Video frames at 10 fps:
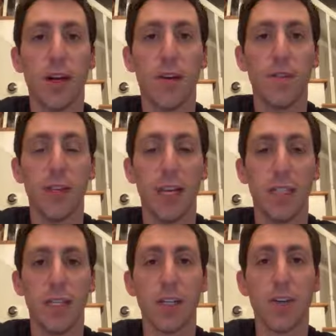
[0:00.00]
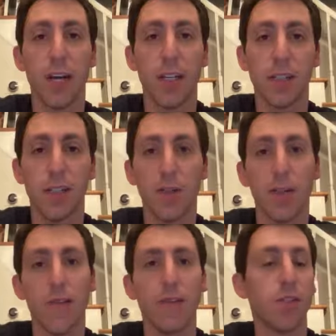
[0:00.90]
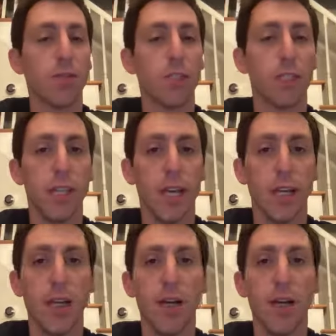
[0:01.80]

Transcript: off task and correcting or having to reset,